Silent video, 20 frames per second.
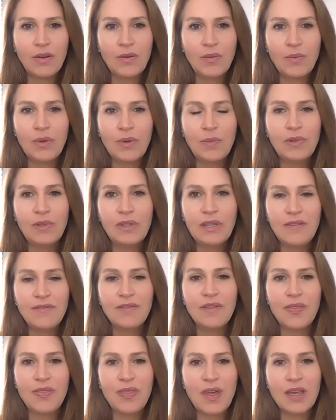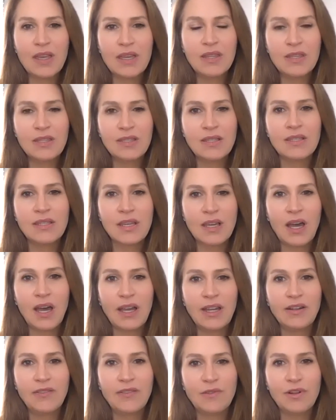We believe that this is the
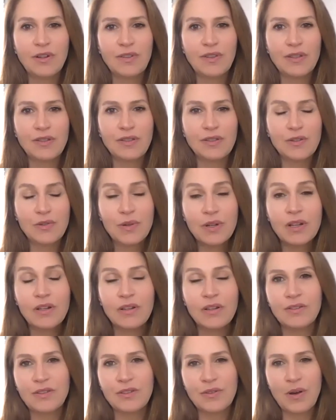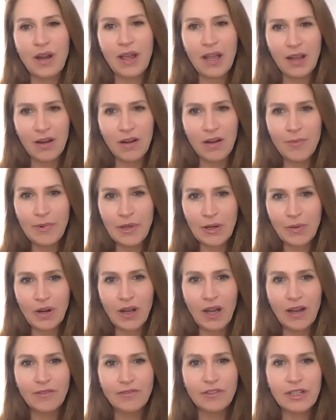kind of work that's critical to our economic
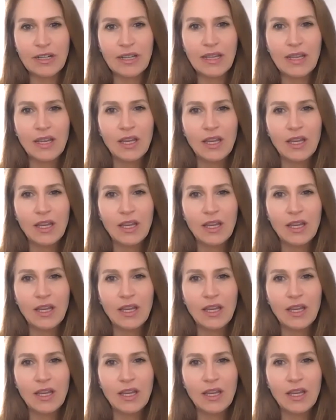recovery.